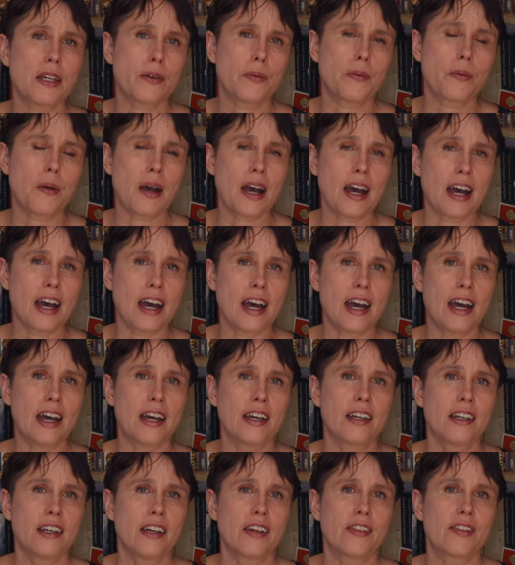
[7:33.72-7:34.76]
be
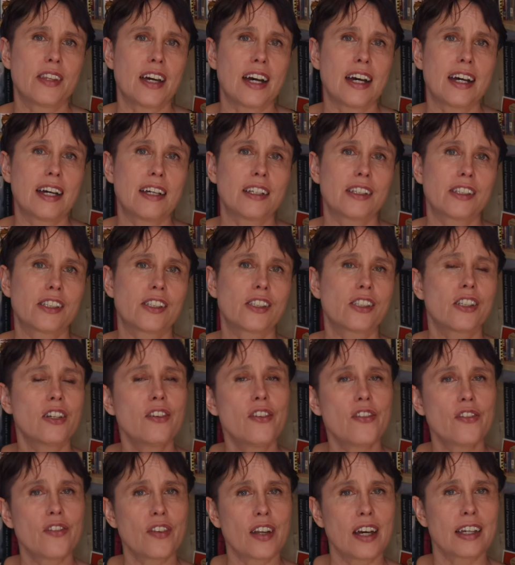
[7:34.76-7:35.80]
aware that
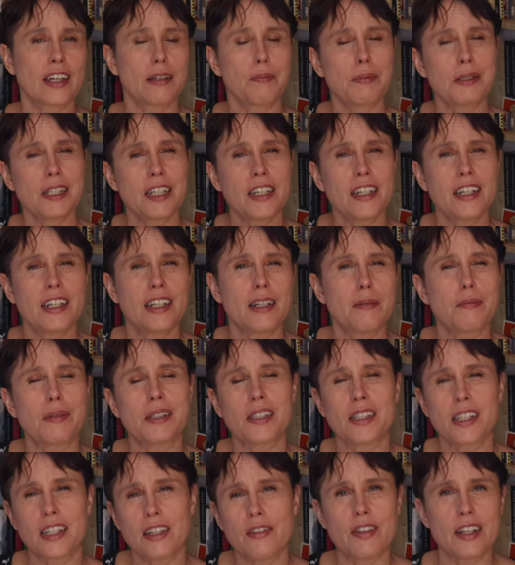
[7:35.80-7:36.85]
stuff like, particularly
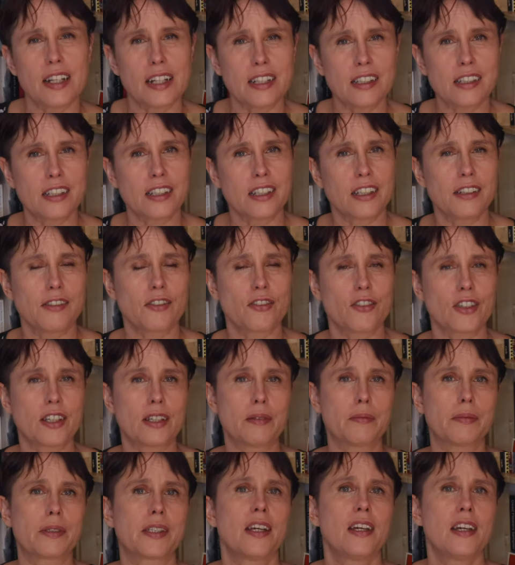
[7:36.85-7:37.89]
materialistic
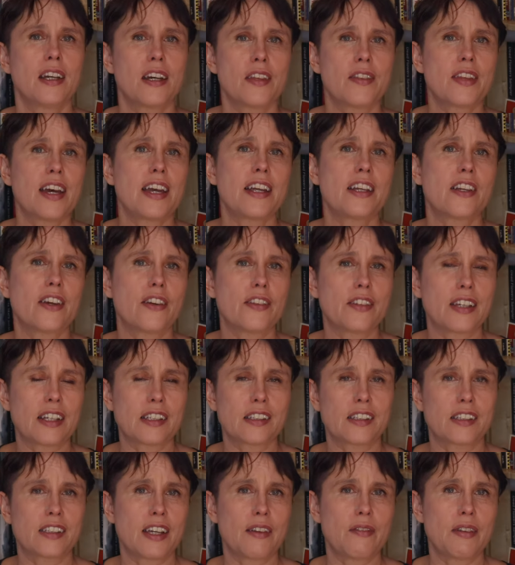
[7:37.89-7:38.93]
dreams, they don't
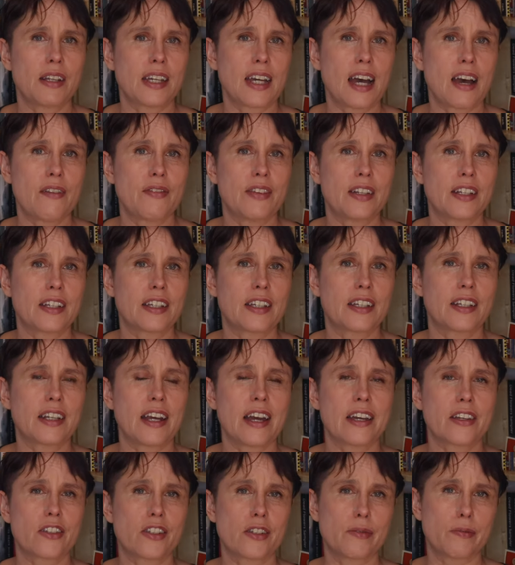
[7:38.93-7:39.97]
necessarily have any
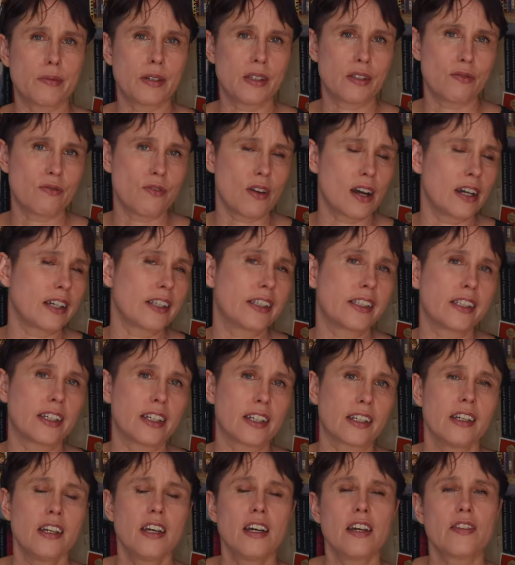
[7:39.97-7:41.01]
connection with
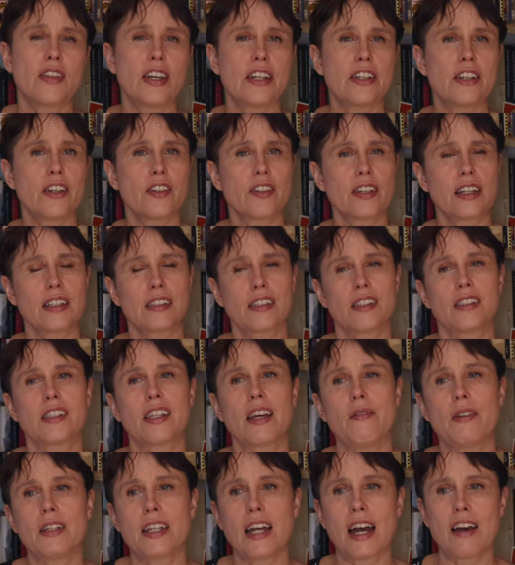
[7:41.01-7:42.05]
writing. They don't
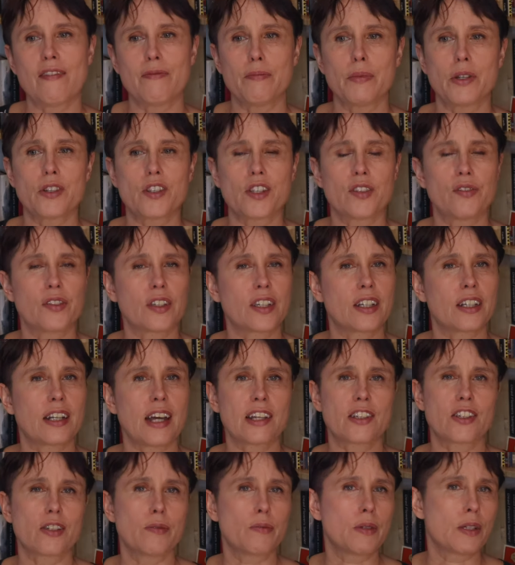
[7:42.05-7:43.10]
necessarily have much of a
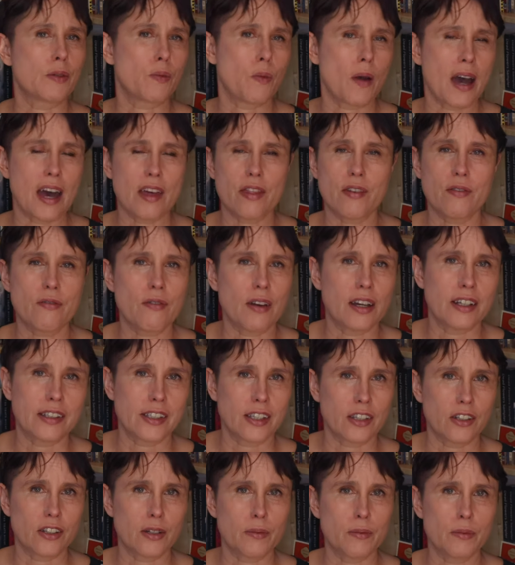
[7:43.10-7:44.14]
connection with where the
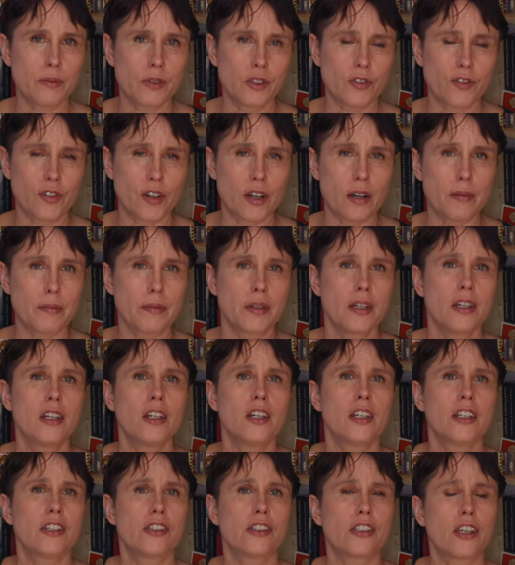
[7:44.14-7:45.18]
writing comes from.
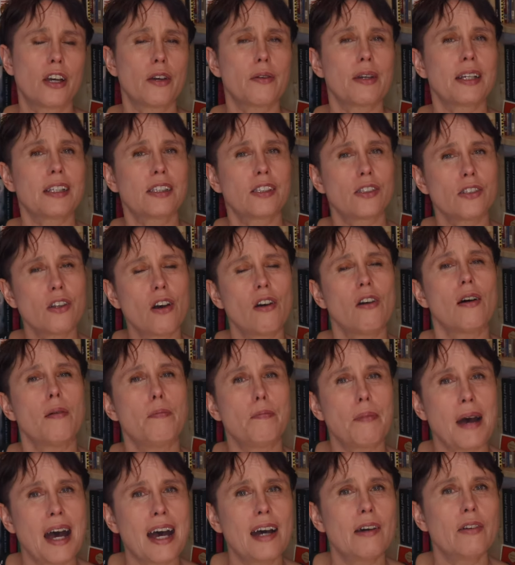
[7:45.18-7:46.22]
So it's not
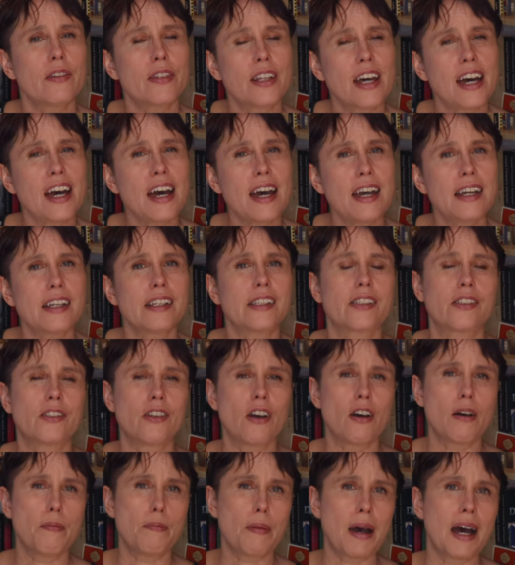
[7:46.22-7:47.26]
about that. It's
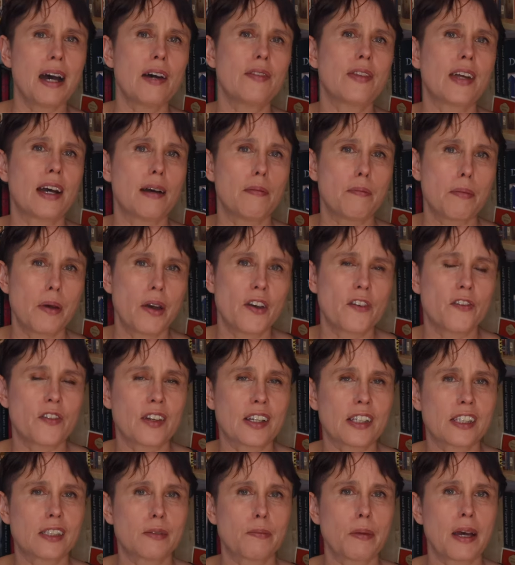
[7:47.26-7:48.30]
not about that
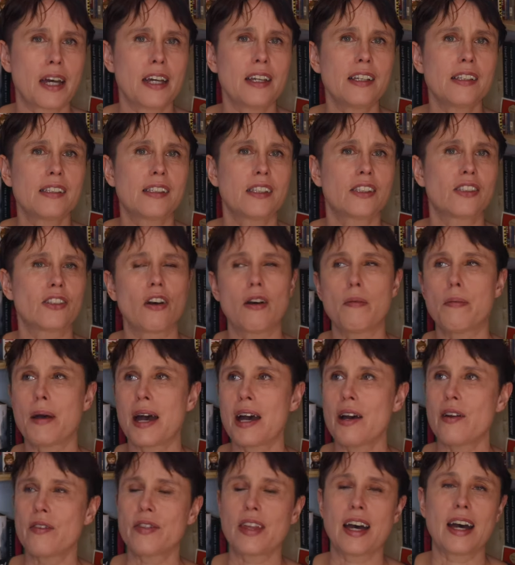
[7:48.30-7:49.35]
perfect space. It's not
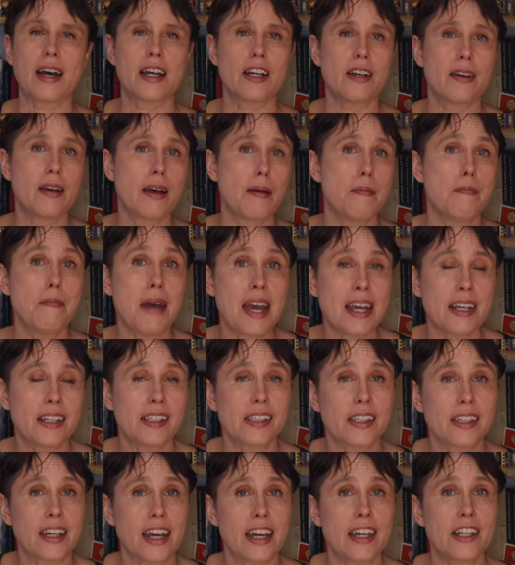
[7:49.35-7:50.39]
about that
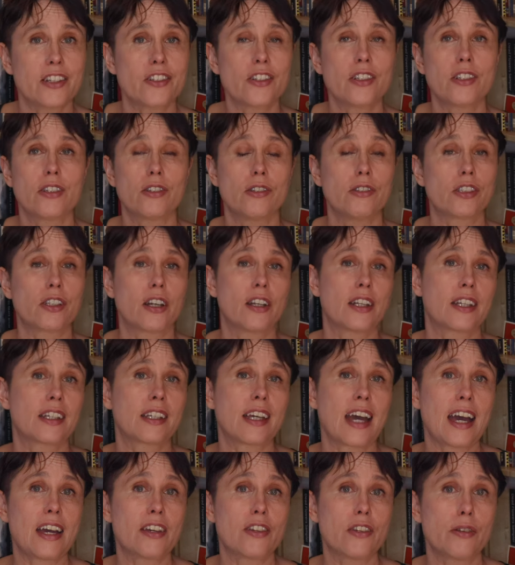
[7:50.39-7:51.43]
amazing agent who's going to
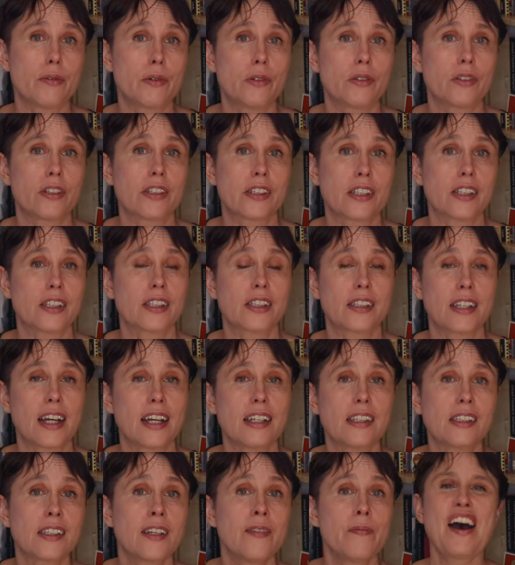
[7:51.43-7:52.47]
get you all the
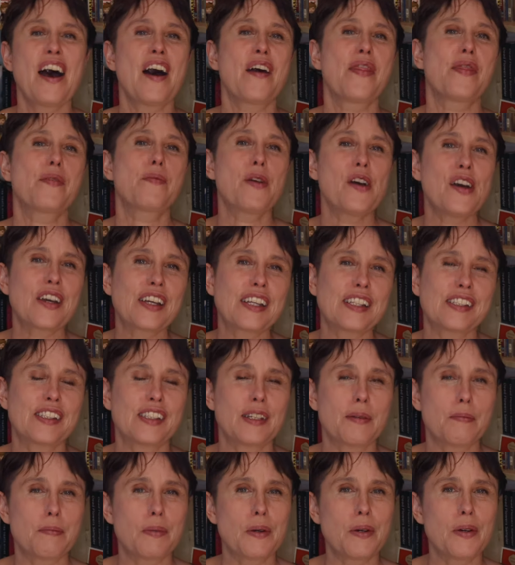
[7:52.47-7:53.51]
success. And the work is
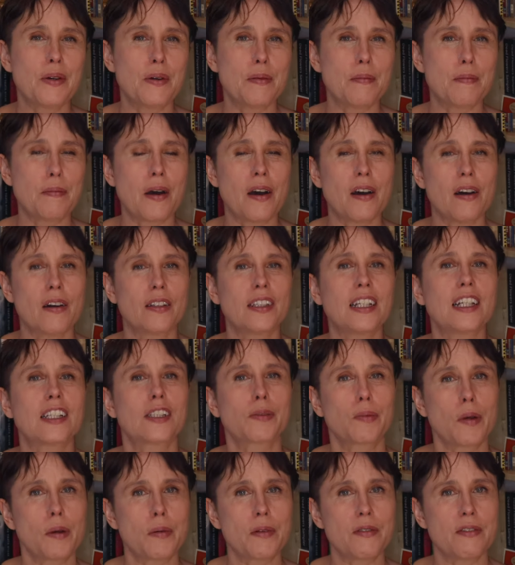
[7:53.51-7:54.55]
the important part.
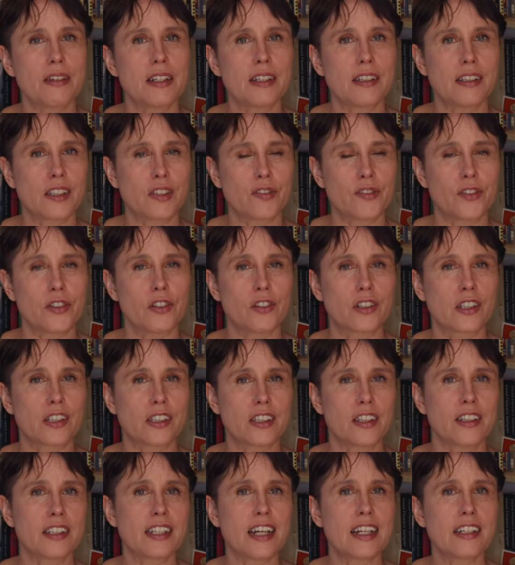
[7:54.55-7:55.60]
That's what we're in this for,
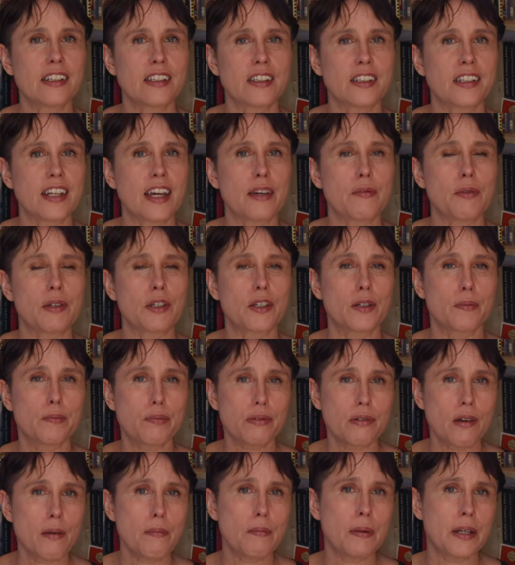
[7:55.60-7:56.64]
because at the end of the day, we could
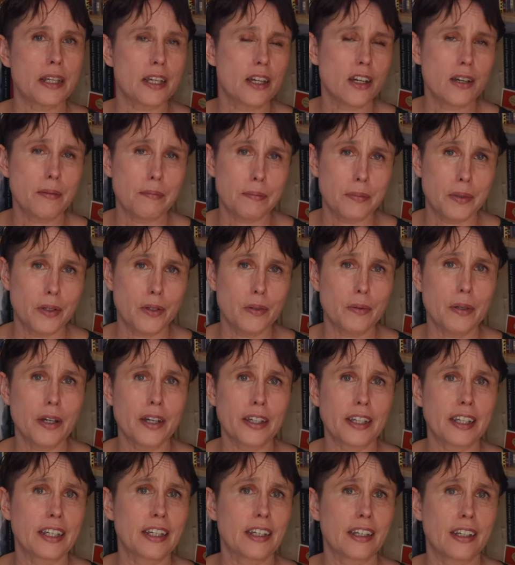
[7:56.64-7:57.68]
probably earn more
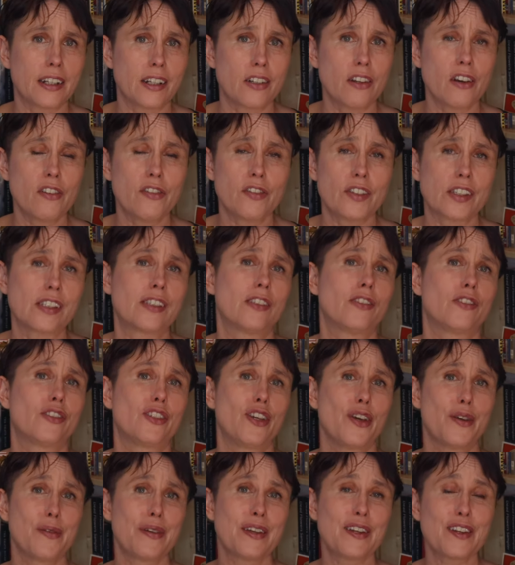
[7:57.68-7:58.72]
working in an office and
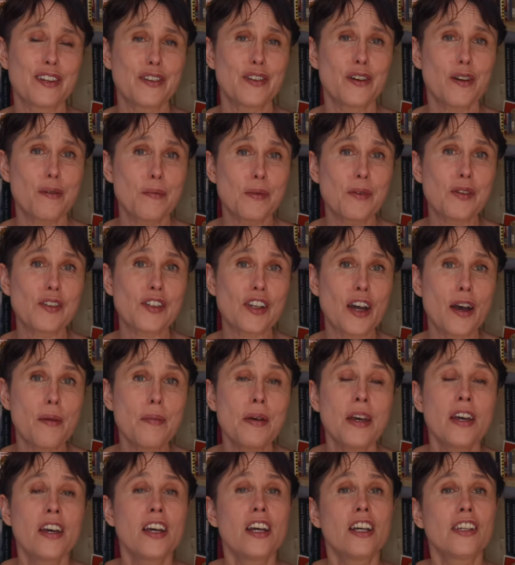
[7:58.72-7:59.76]
doing a normal job.